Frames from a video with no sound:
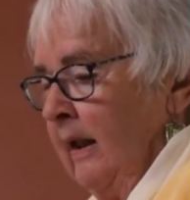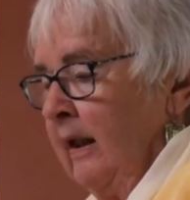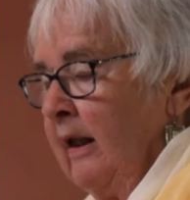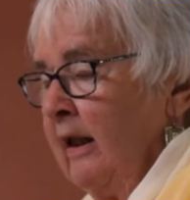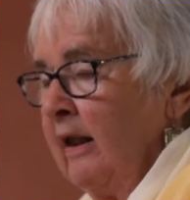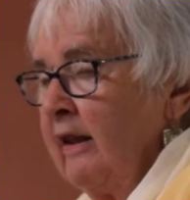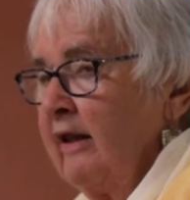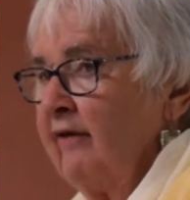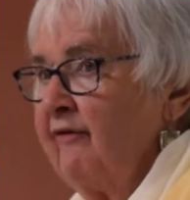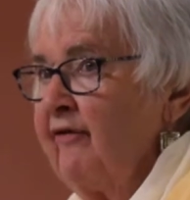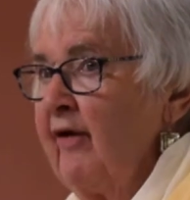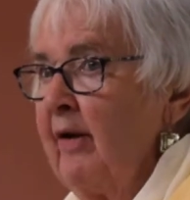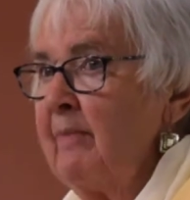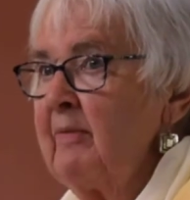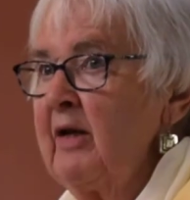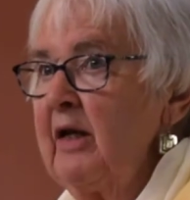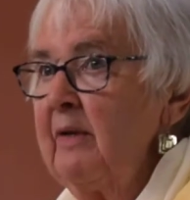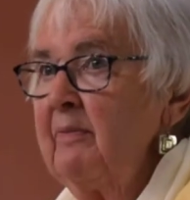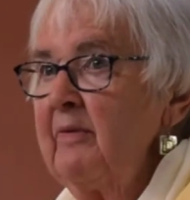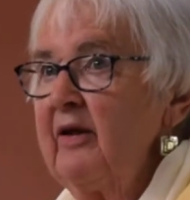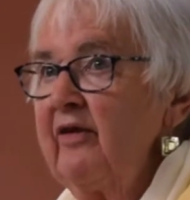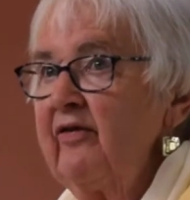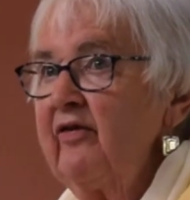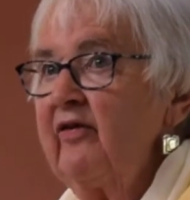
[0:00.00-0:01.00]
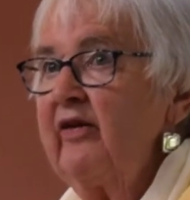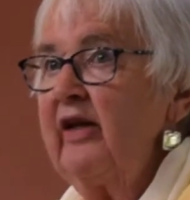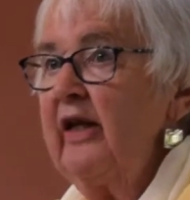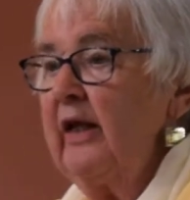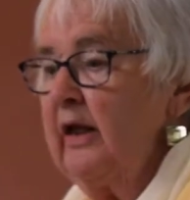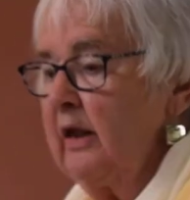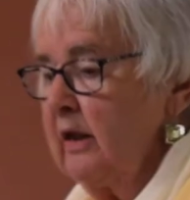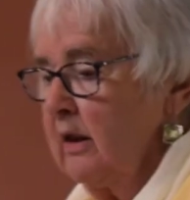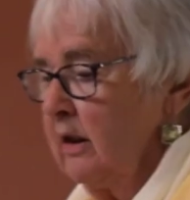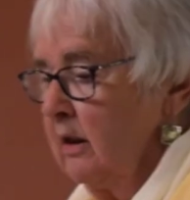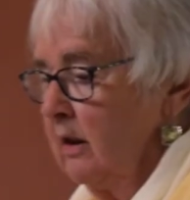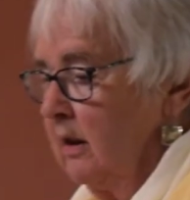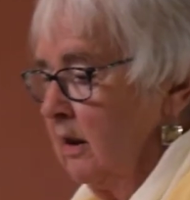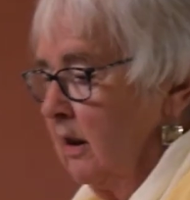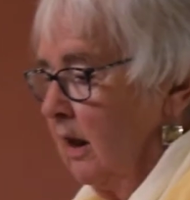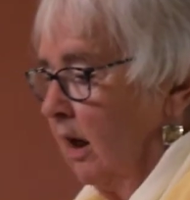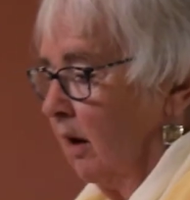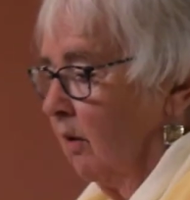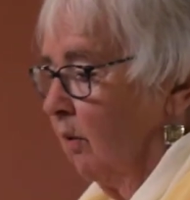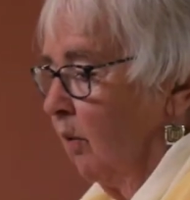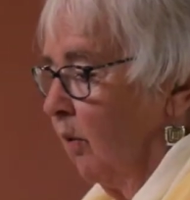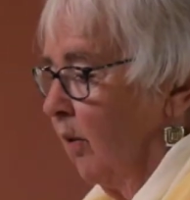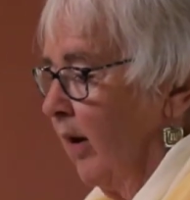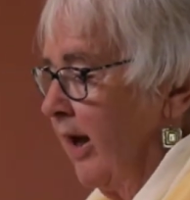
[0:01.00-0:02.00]
The feminine mystique
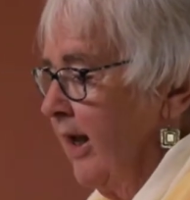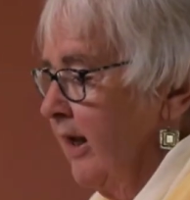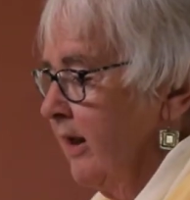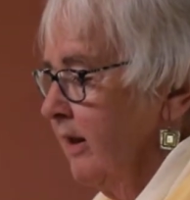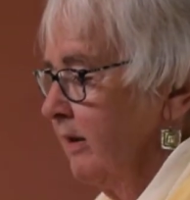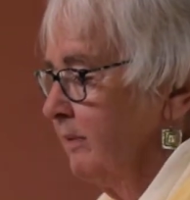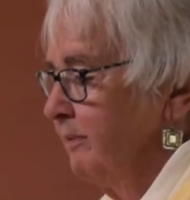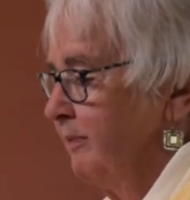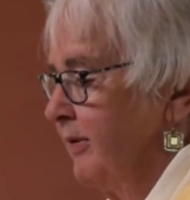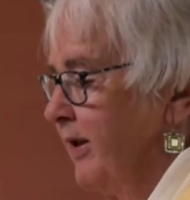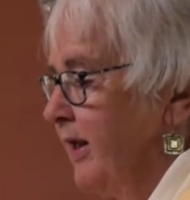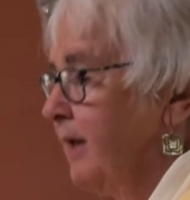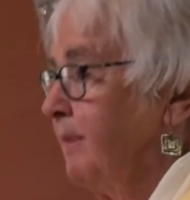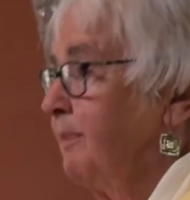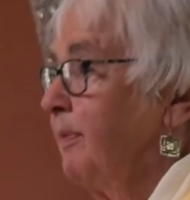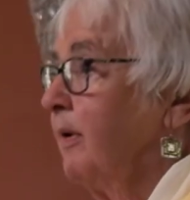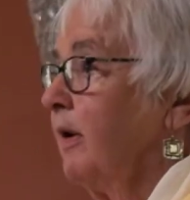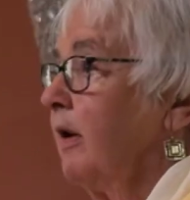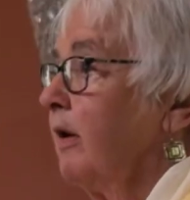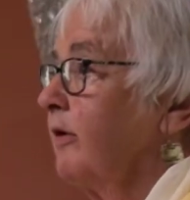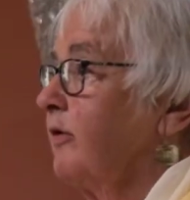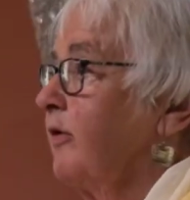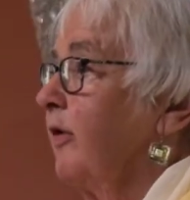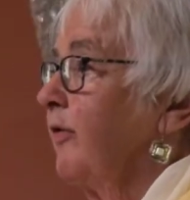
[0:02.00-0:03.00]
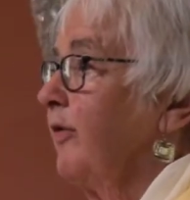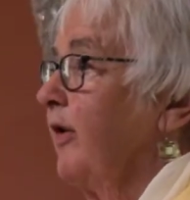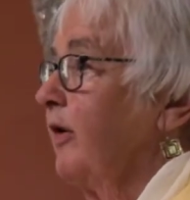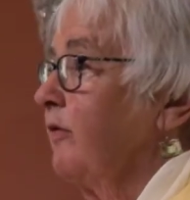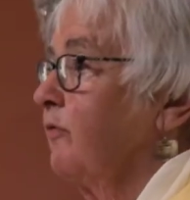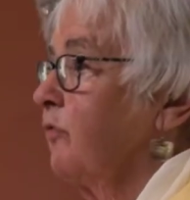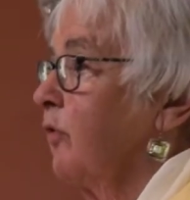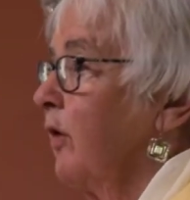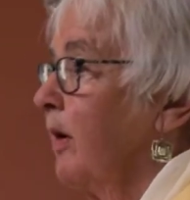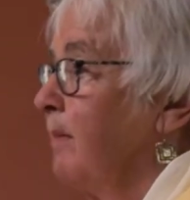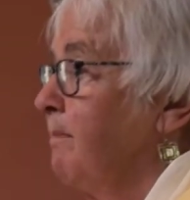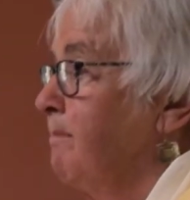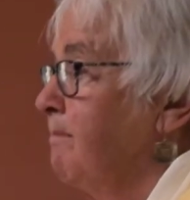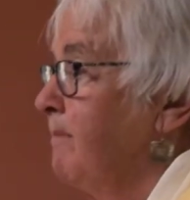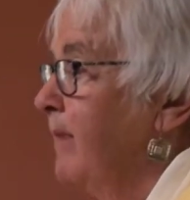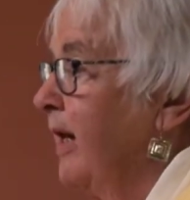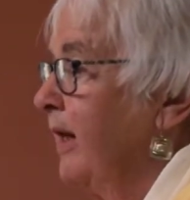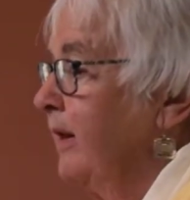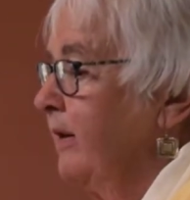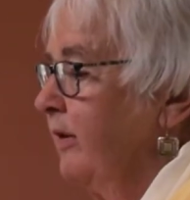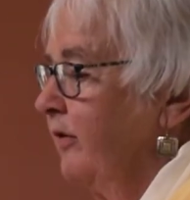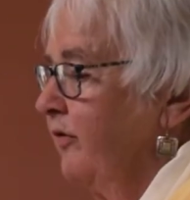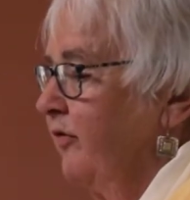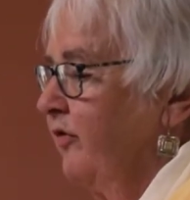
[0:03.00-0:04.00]
awakened people to the
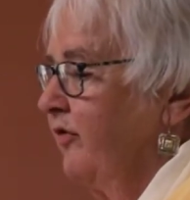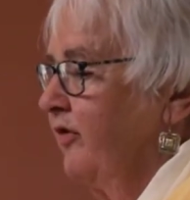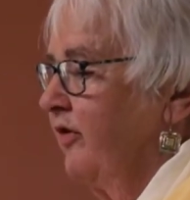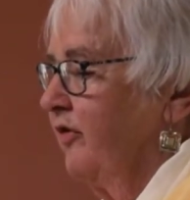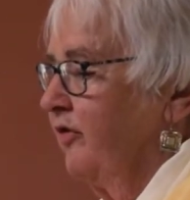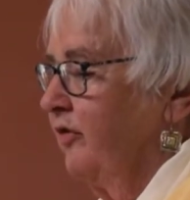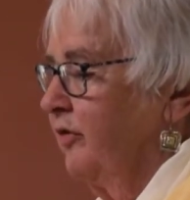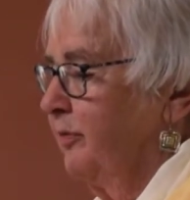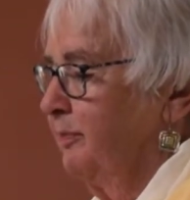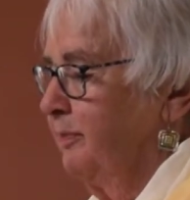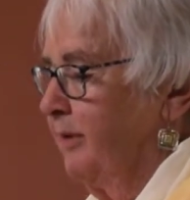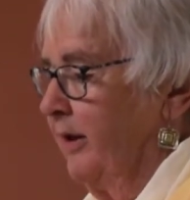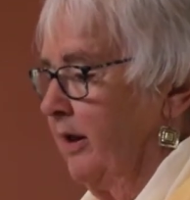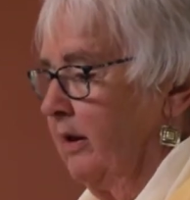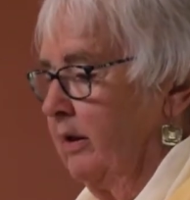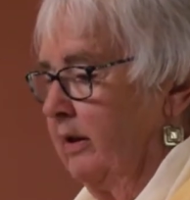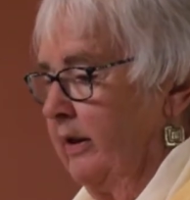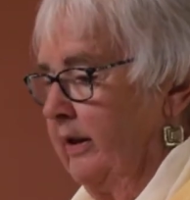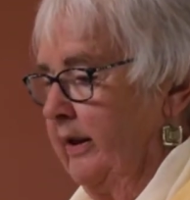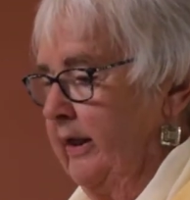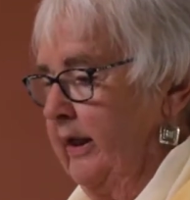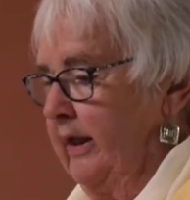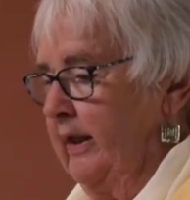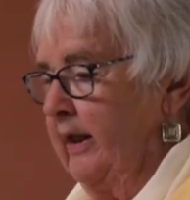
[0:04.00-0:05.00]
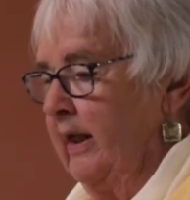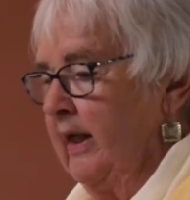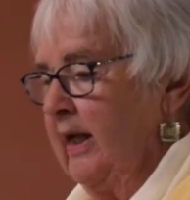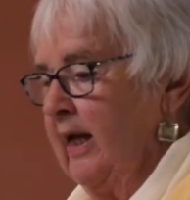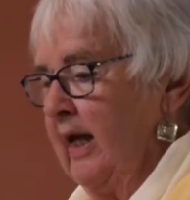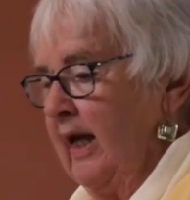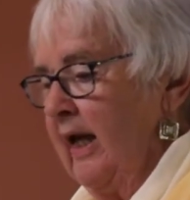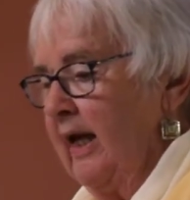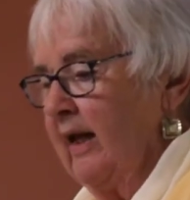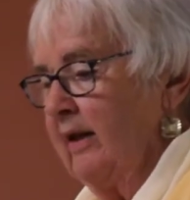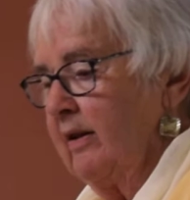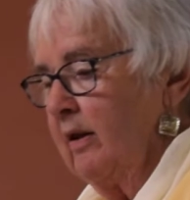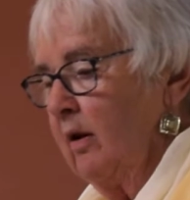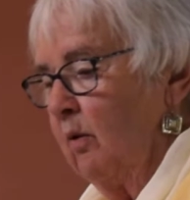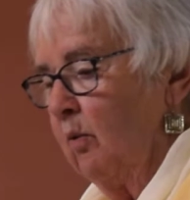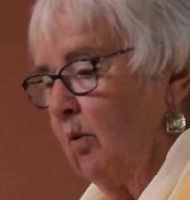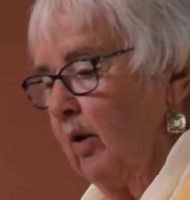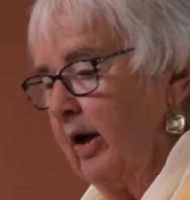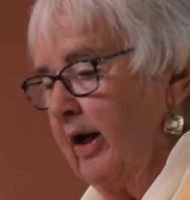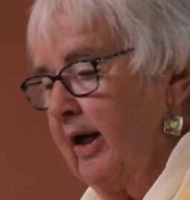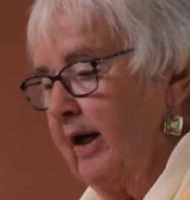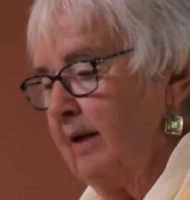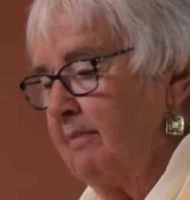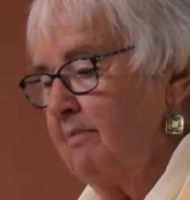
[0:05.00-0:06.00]
tremendous disparity in the
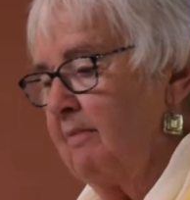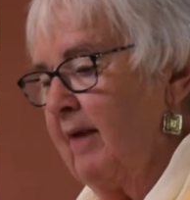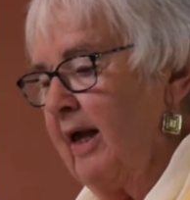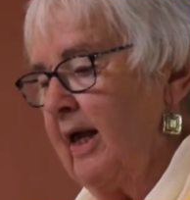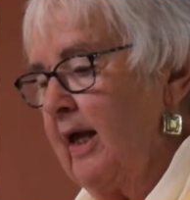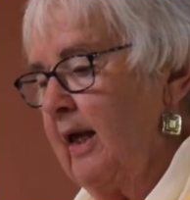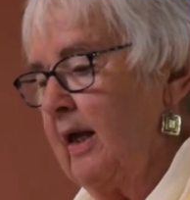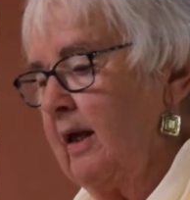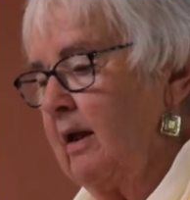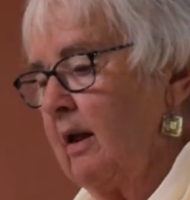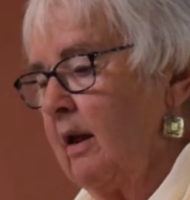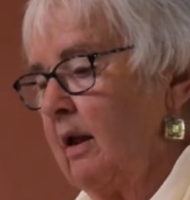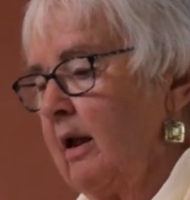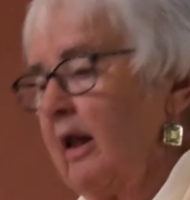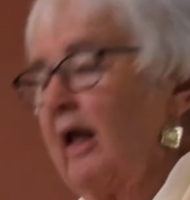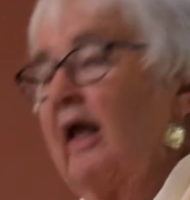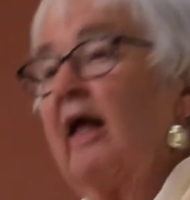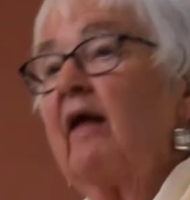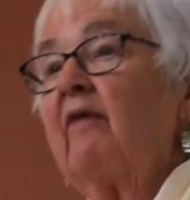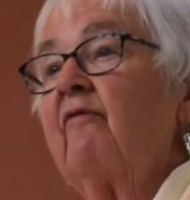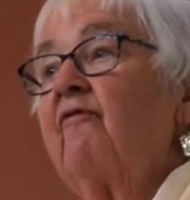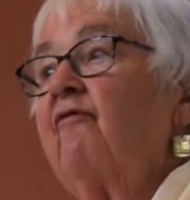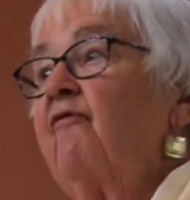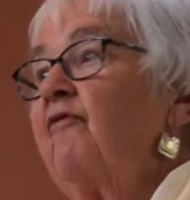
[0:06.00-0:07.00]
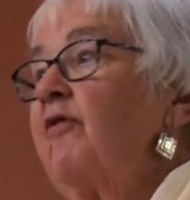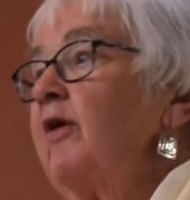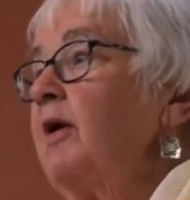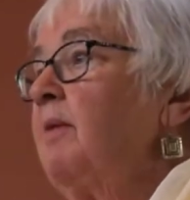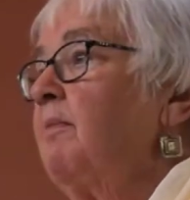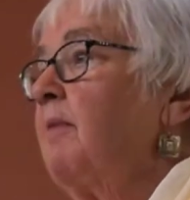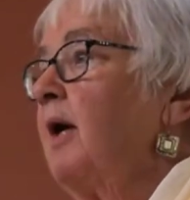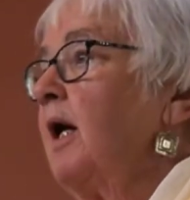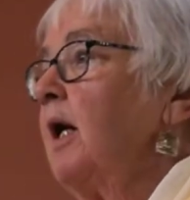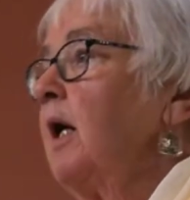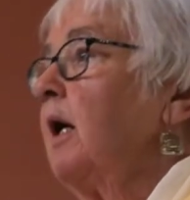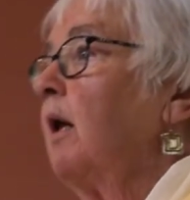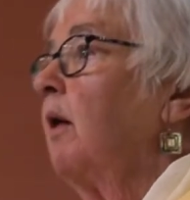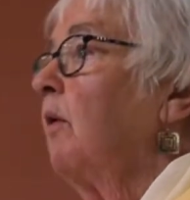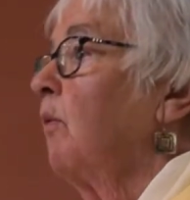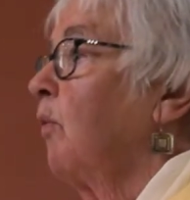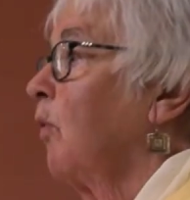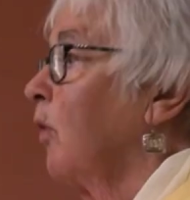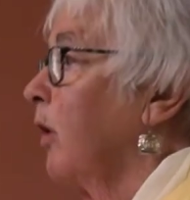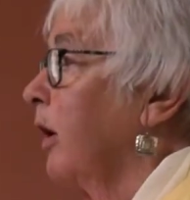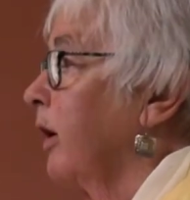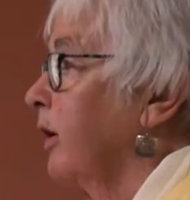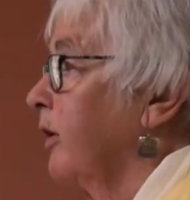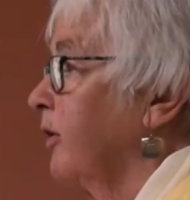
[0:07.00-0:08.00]
way male and female
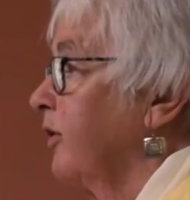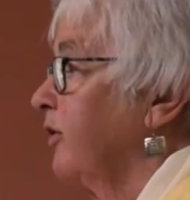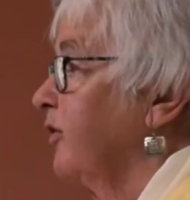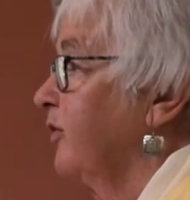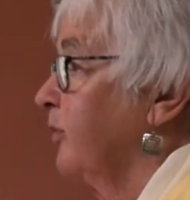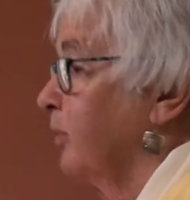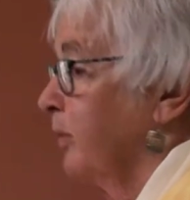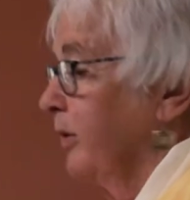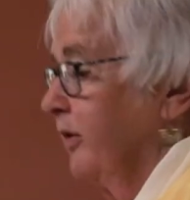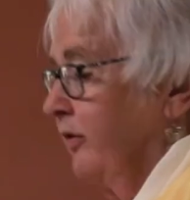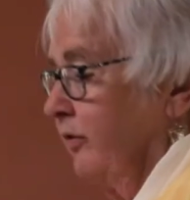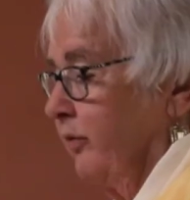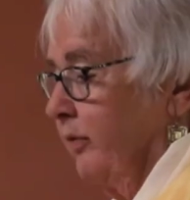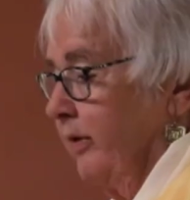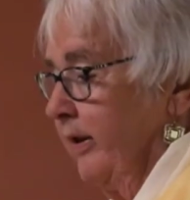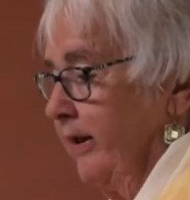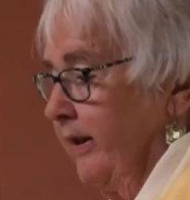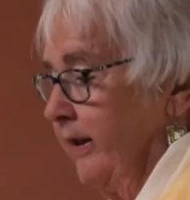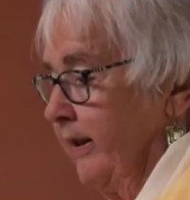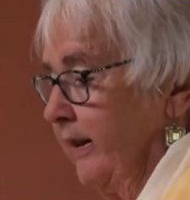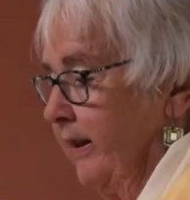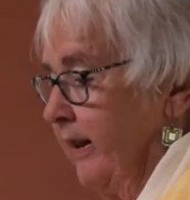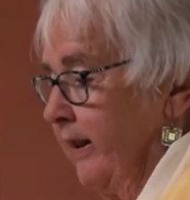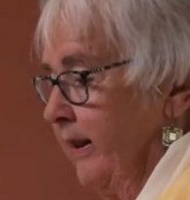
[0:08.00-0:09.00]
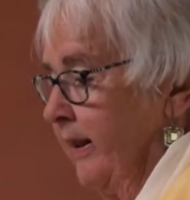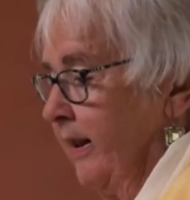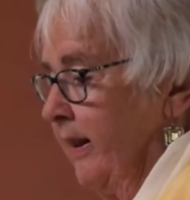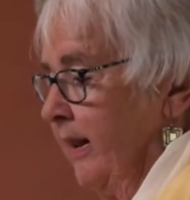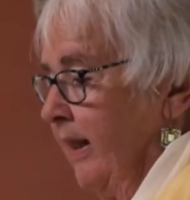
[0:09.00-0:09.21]
workers were treated